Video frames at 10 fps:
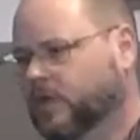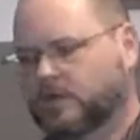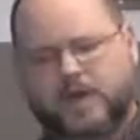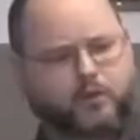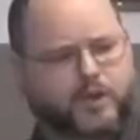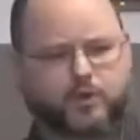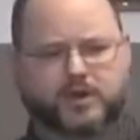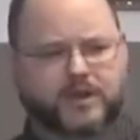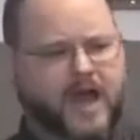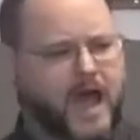That we would
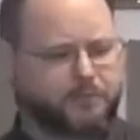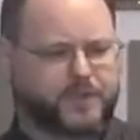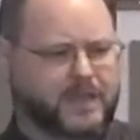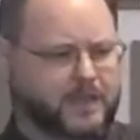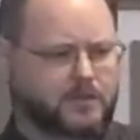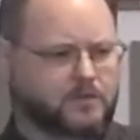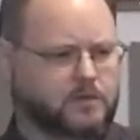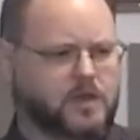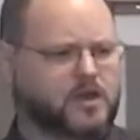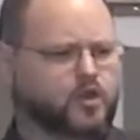not be,
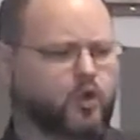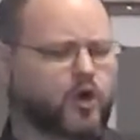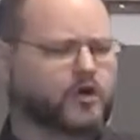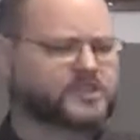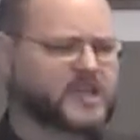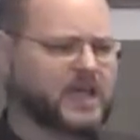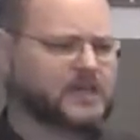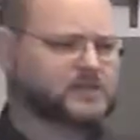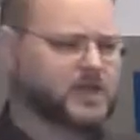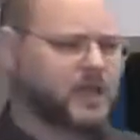the Word
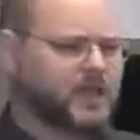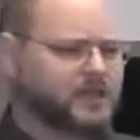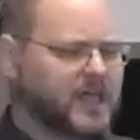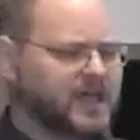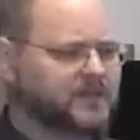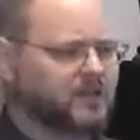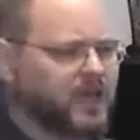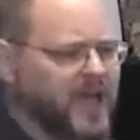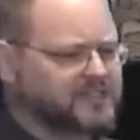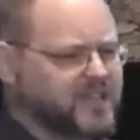says that in the
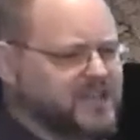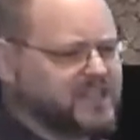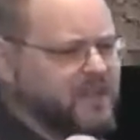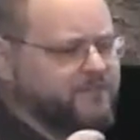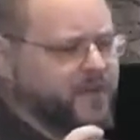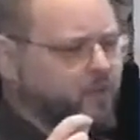last days, if it